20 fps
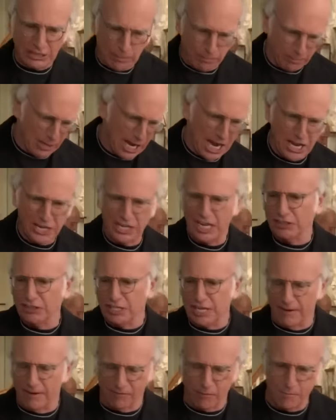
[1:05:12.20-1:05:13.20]
got the plan, you
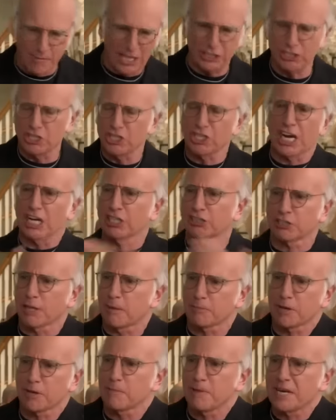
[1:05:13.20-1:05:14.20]
got the confirmation, you got a
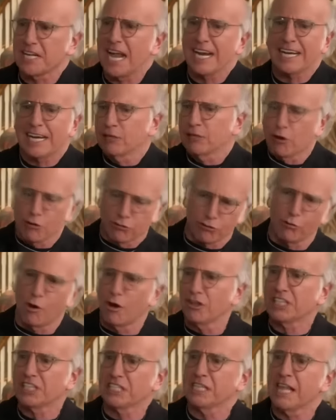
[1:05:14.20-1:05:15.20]
subcommittee. I got to go
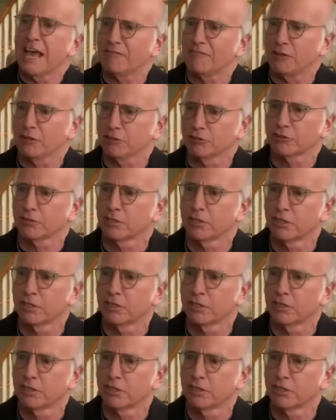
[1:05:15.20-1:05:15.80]
through all these levels.